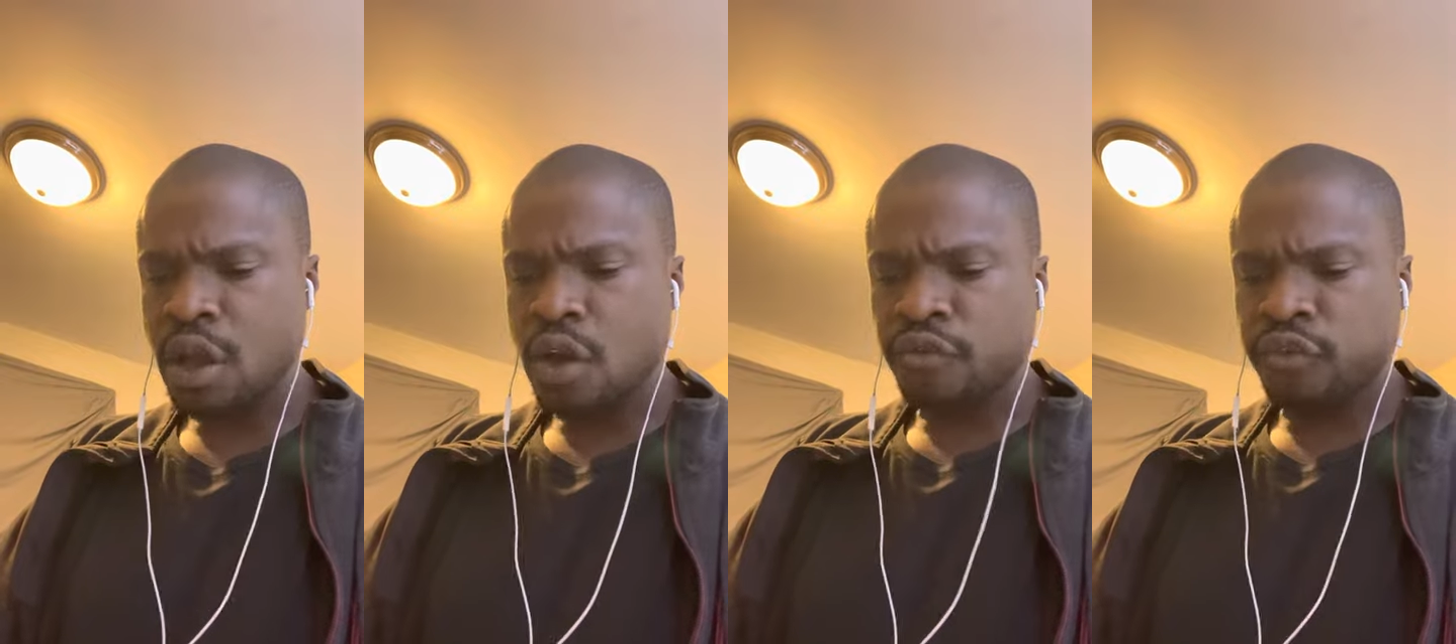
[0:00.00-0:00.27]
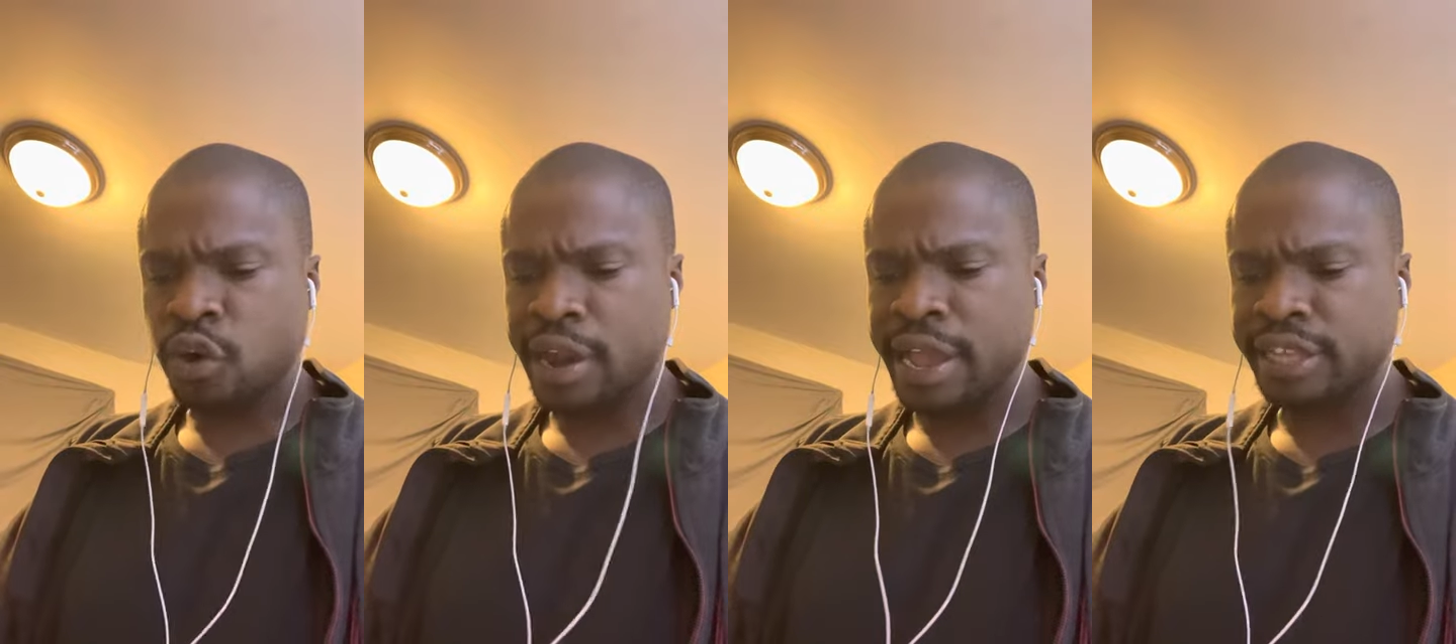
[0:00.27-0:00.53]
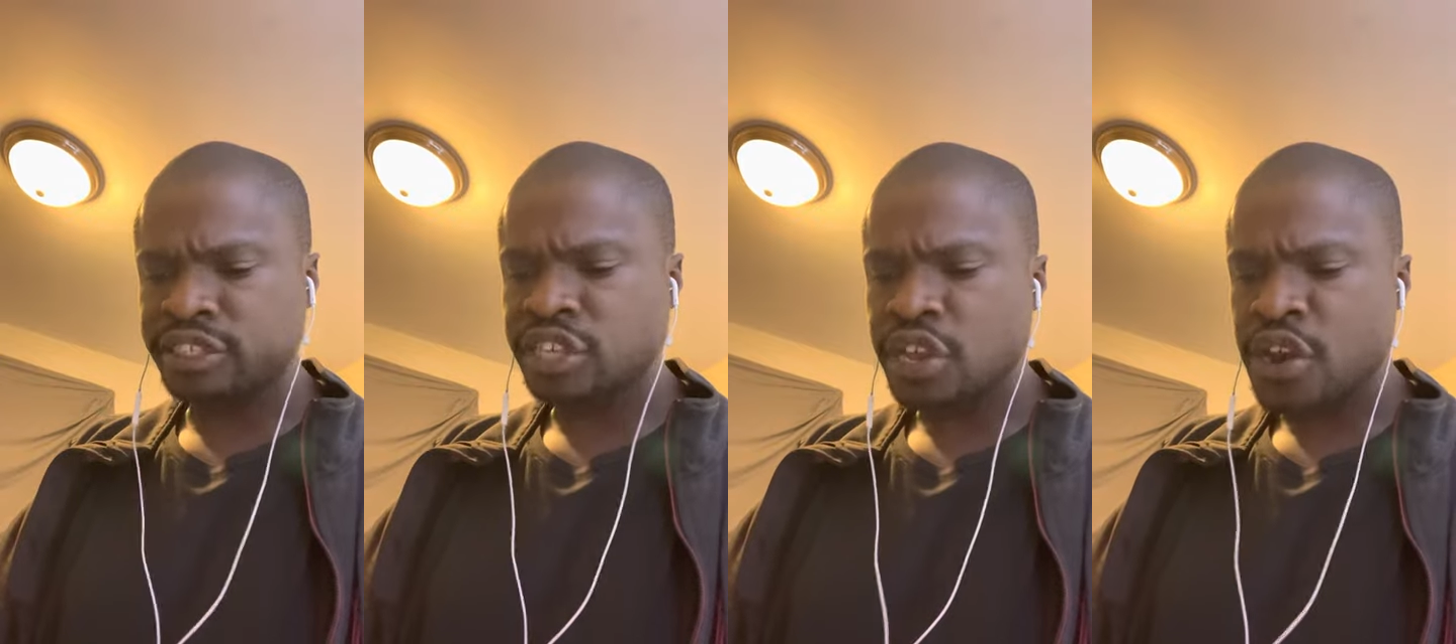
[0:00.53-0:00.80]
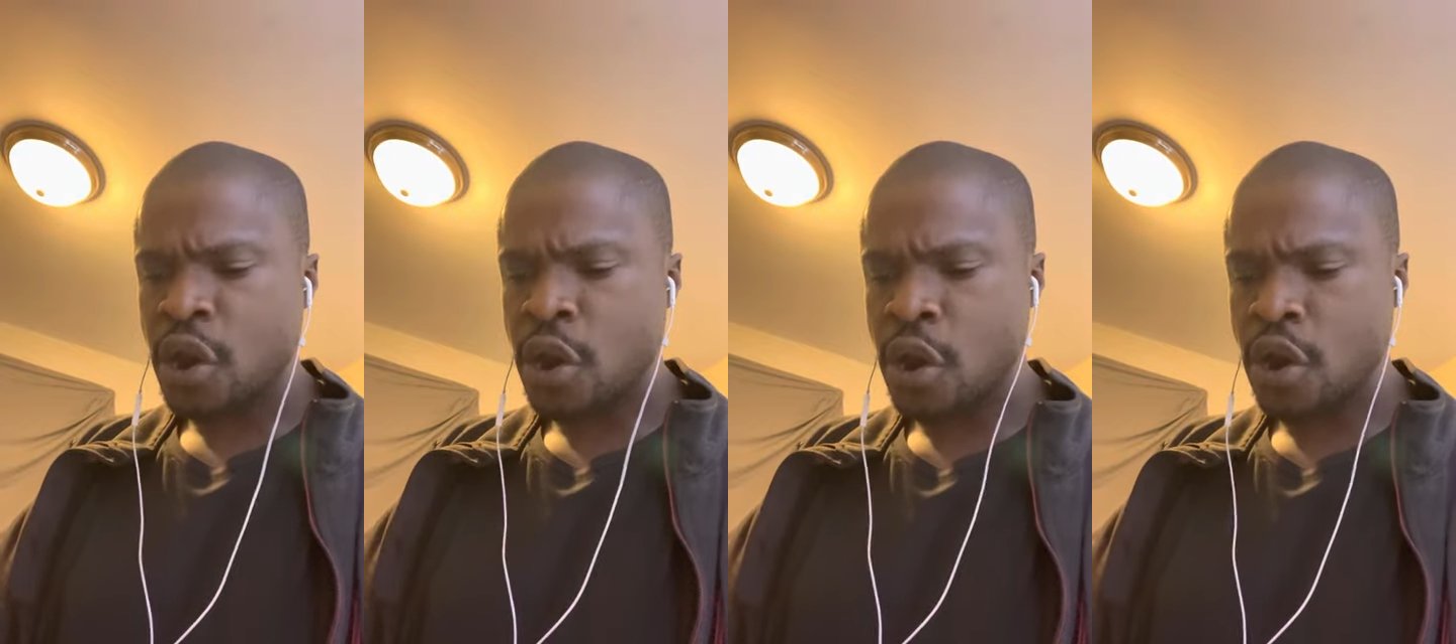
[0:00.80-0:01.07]
for its
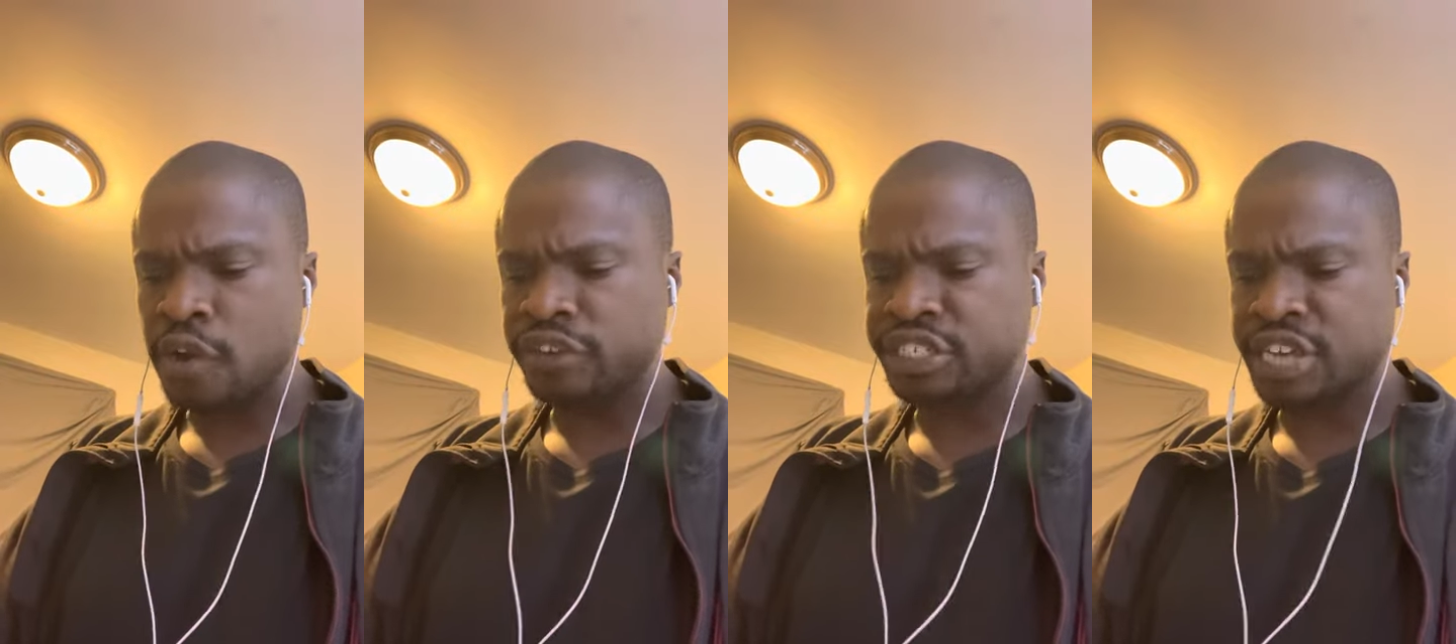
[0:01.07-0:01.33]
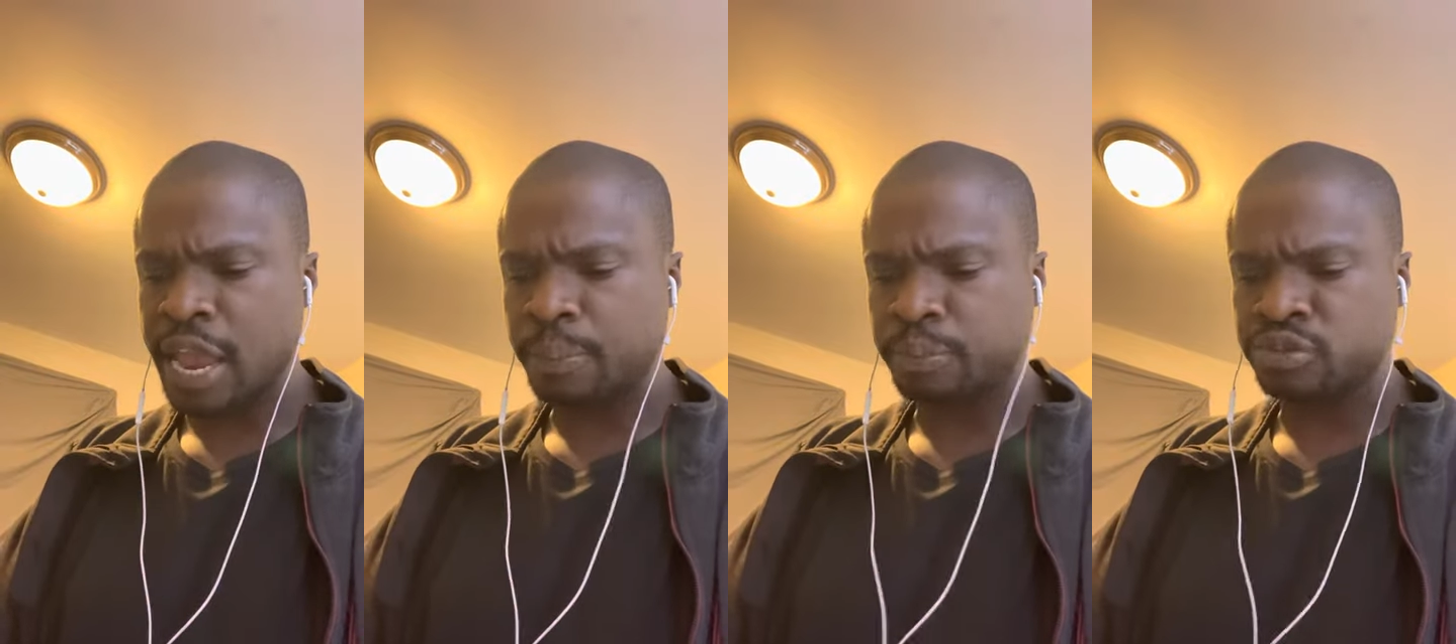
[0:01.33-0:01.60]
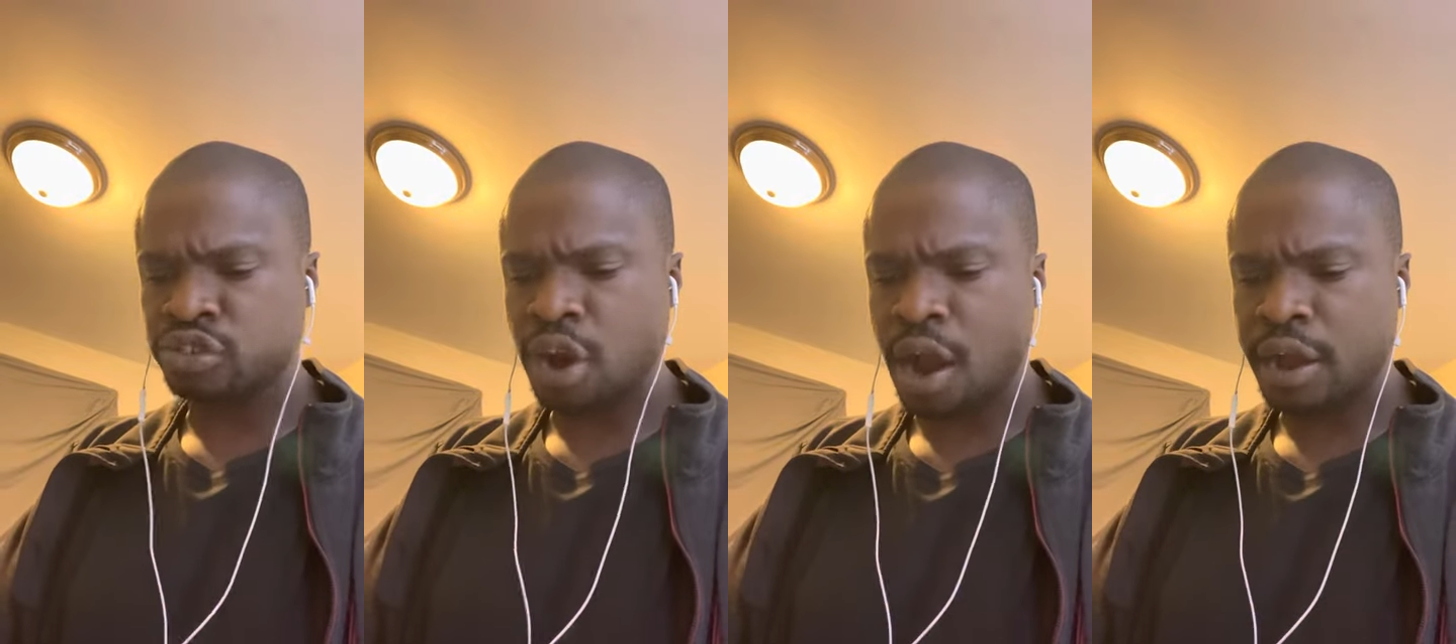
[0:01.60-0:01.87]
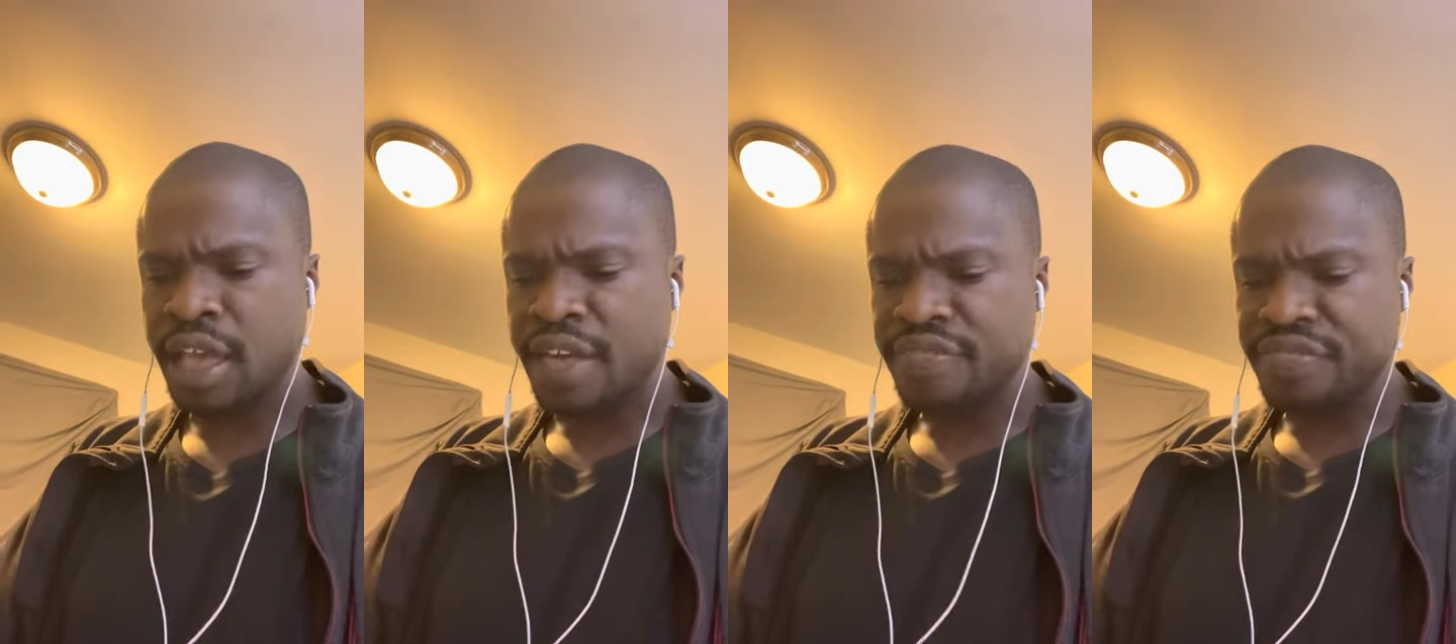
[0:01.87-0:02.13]
curve shaped trunk